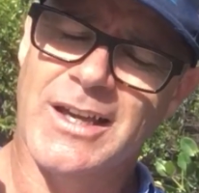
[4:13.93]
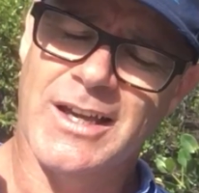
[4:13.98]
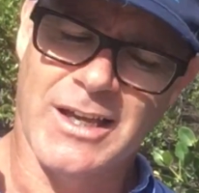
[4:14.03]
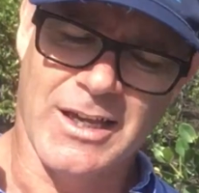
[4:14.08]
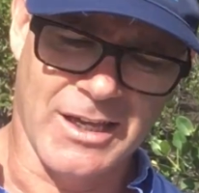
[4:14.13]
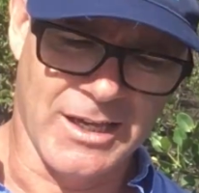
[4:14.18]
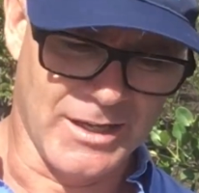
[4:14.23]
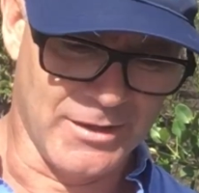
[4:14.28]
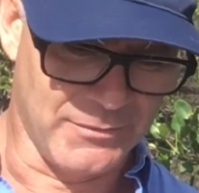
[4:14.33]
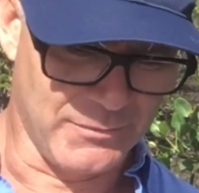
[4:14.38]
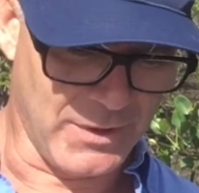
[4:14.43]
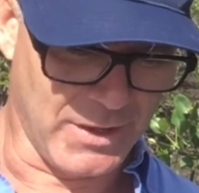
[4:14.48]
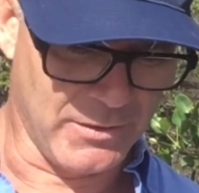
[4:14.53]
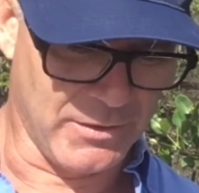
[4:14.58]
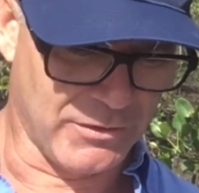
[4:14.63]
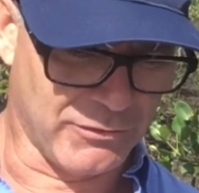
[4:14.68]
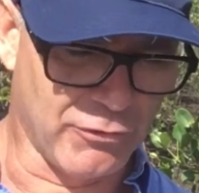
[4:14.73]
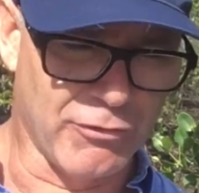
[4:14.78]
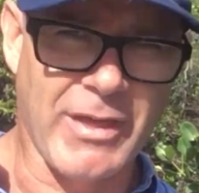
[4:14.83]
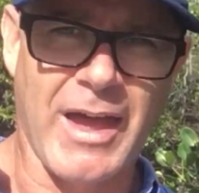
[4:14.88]

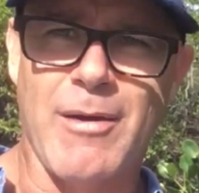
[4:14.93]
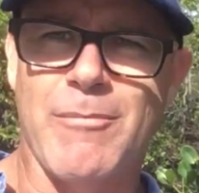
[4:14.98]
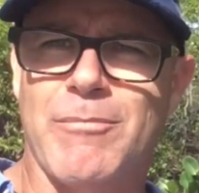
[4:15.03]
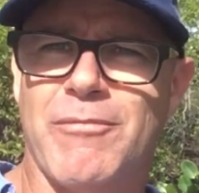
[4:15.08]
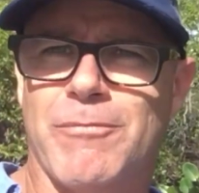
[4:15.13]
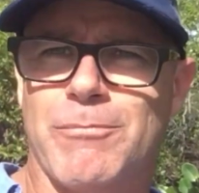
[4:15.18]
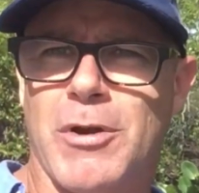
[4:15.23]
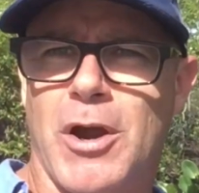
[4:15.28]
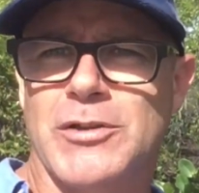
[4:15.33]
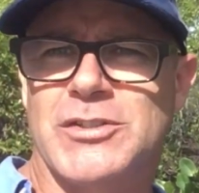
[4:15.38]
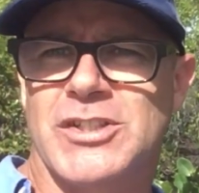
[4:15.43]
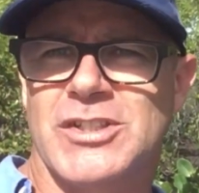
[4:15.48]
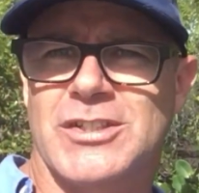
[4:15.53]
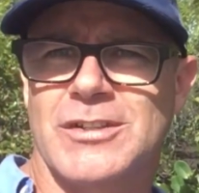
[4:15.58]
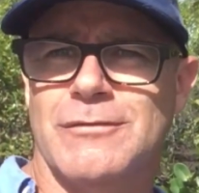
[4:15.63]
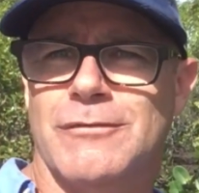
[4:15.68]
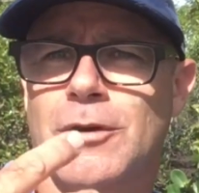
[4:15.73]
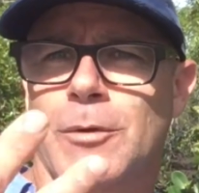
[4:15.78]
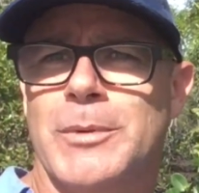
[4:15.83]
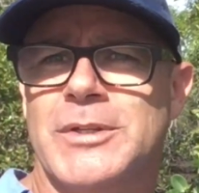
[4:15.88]
And through that process
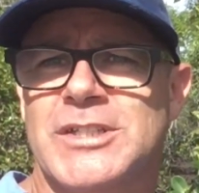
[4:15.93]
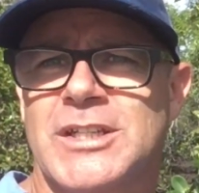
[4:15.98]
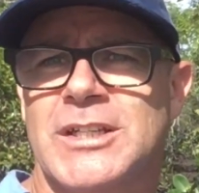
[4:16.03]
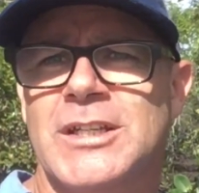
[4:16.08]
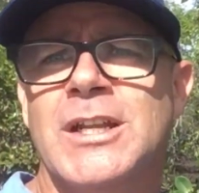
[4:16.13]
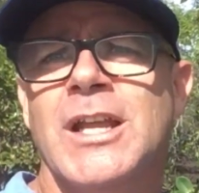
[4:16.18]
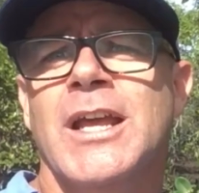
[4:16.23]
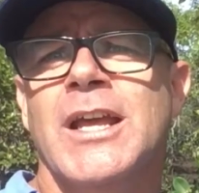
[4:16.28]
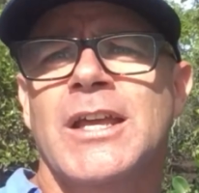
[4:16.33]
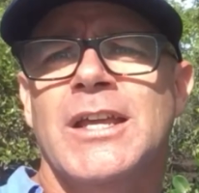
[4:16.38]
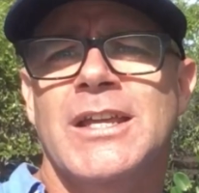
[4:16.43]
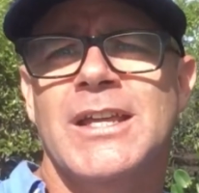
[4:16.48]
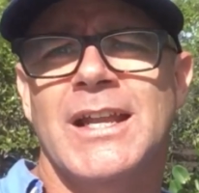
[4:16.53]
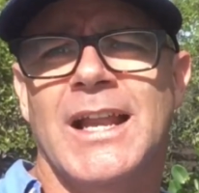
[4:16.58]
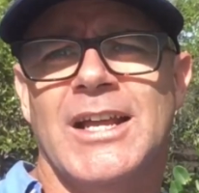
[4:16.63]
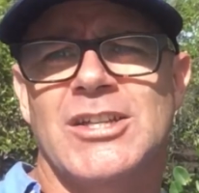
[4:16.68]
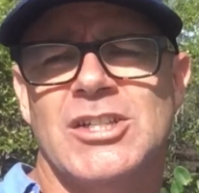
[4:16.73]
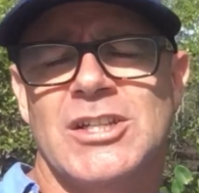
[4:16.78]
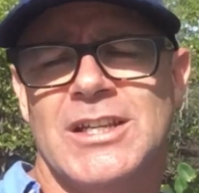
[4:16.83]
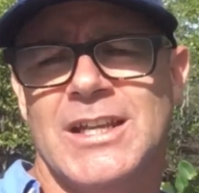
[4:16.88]
of vomiting, you'd
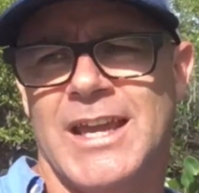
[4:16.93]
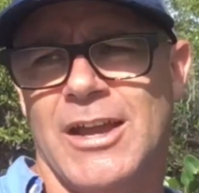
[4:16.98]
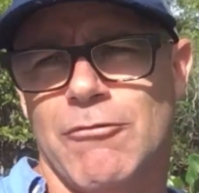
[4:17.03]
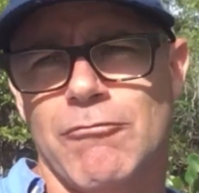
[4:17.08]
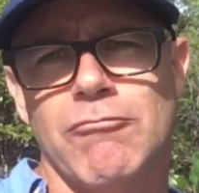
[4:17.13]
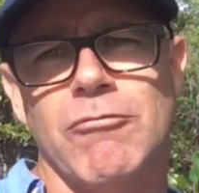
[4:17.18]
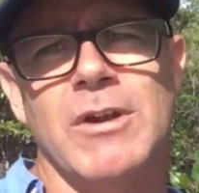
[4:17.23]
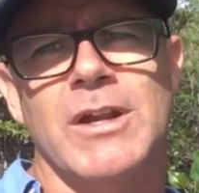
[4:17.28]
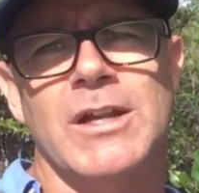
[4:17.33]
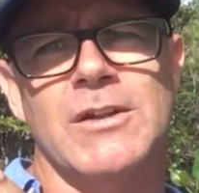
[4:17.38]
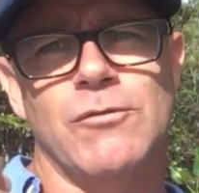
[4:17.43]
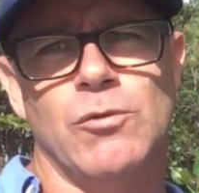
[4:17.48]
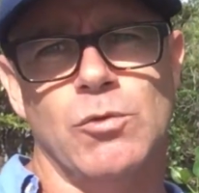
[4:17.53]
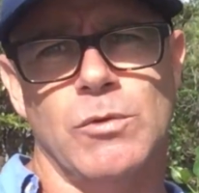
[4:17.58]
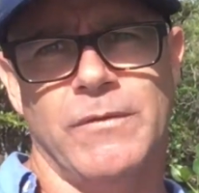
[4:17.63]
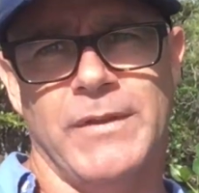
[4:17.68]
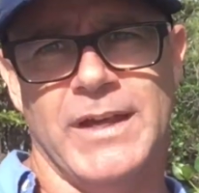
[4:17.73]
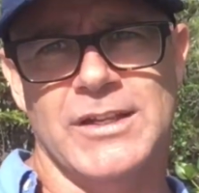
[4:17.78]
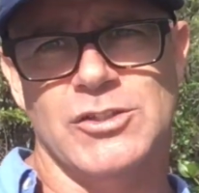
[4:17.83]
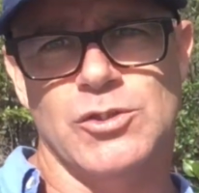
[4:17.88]
actually get rid of all
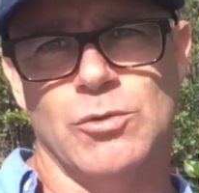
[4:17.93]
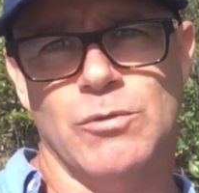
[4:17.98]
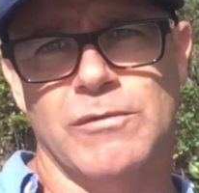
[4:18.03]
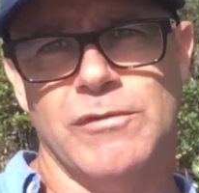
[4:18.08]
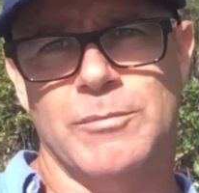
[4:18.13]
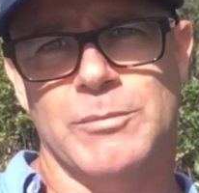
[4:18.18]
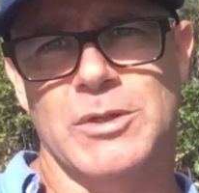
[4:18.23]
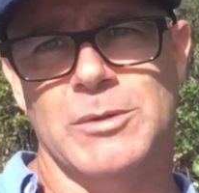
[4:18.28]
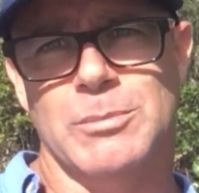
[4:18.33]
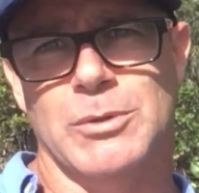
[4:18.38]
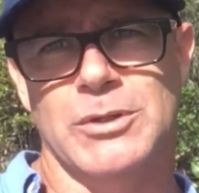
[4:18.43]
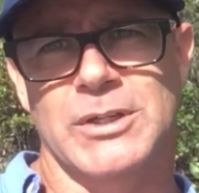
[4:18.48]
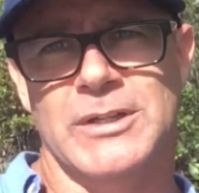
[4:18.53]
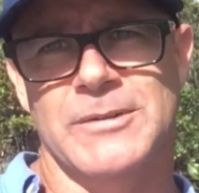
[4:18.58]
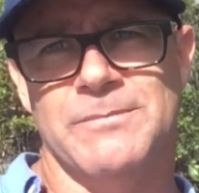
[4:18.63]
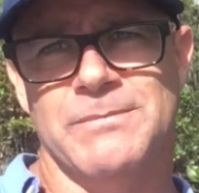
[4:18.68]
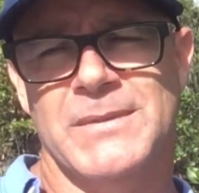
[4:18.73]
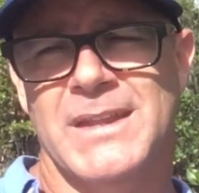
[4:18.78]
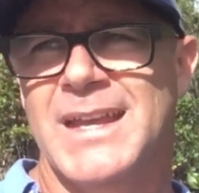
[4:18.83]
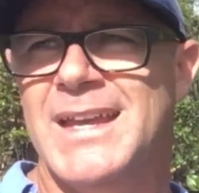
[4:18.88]
of that salt from your
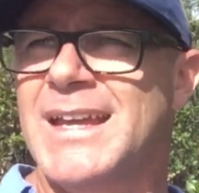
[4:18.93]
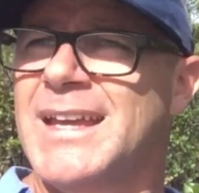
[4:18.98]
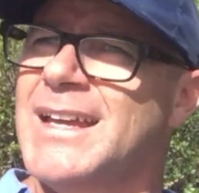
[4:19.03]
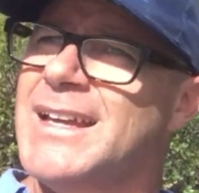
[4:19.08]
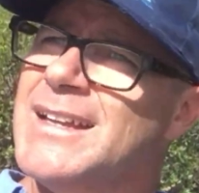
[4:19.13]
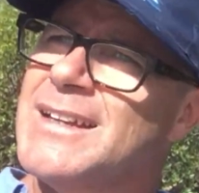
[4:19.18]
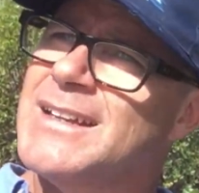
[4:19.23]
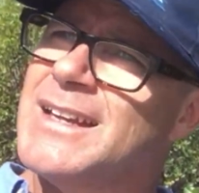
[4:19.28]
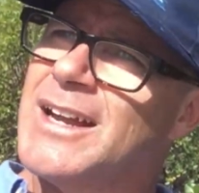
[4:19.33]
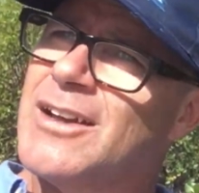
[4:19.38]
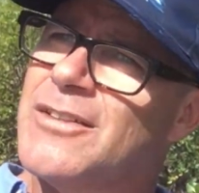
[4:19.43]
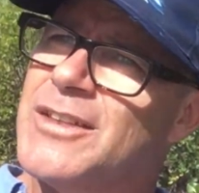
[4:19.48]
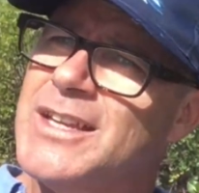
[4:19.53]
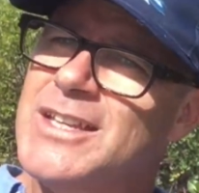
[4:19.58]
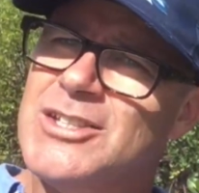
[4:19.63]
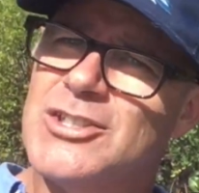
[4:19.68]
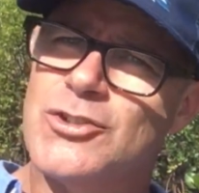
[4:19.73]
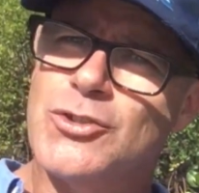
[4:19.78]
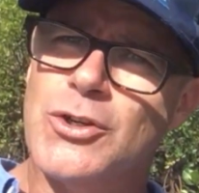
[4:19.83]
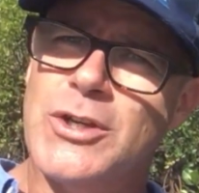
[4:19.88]
body. Now
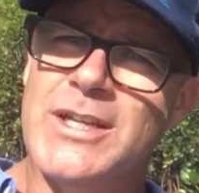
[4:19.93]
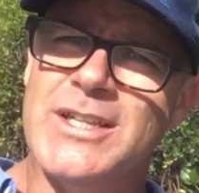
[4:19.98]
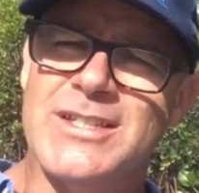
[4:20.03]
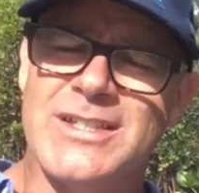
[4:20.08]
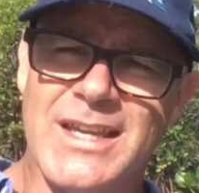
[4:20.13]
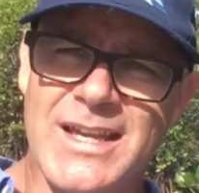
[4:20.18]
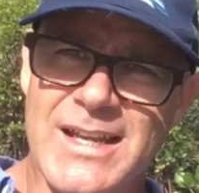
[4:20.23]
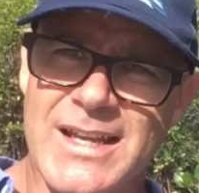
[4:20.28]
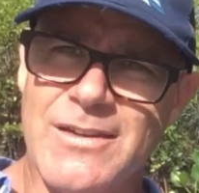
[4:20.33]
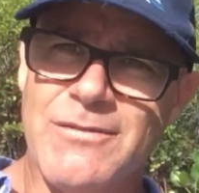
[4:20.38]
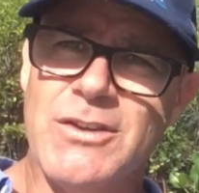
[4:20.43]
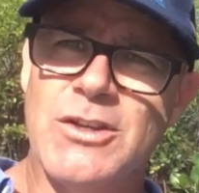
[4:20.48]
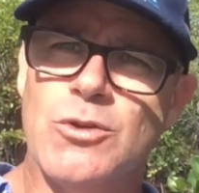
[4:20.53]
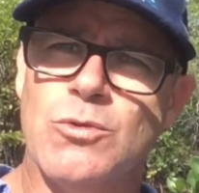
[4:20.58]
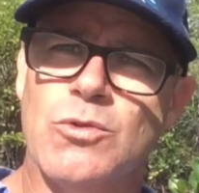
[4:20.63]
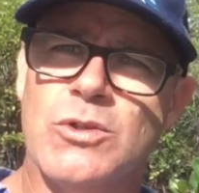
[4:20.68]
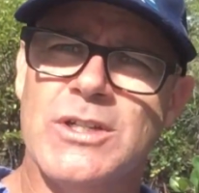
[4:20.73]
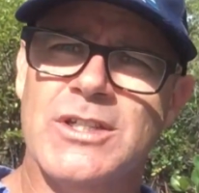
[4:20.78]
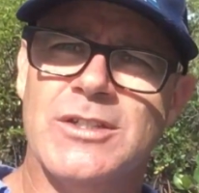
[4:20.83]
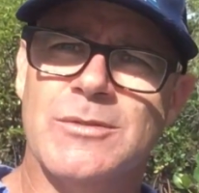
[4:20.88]
these trees, they're living
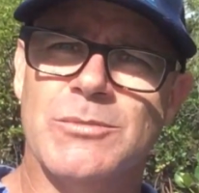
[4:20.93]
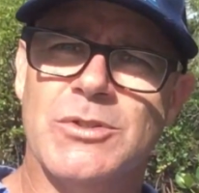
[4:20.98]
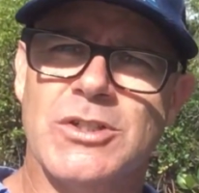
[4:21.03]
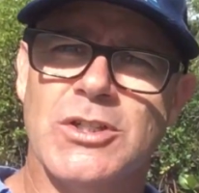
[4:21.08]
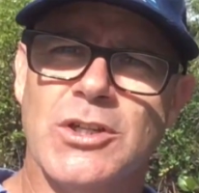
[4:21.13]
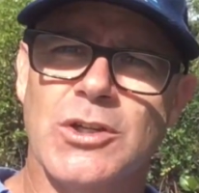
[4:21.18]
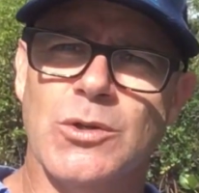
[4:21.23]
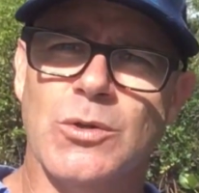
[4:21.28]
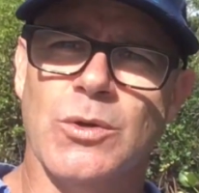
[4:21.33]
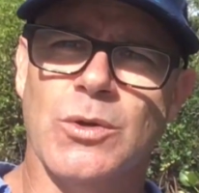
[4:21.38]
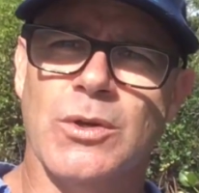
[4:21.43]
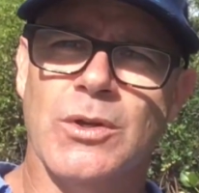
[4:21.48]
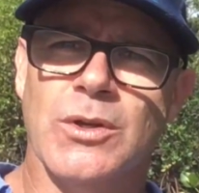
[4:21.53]
organisms too.